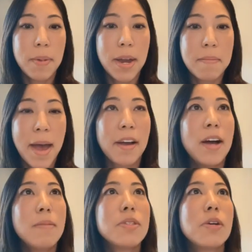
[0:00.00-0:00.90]
Benny back
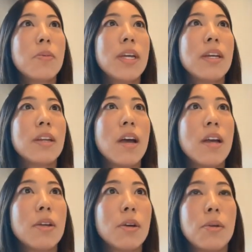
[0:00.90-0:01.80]
up so we can
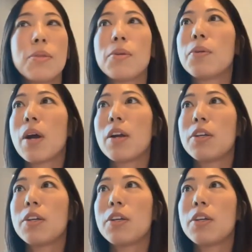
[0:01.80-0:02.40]
go through our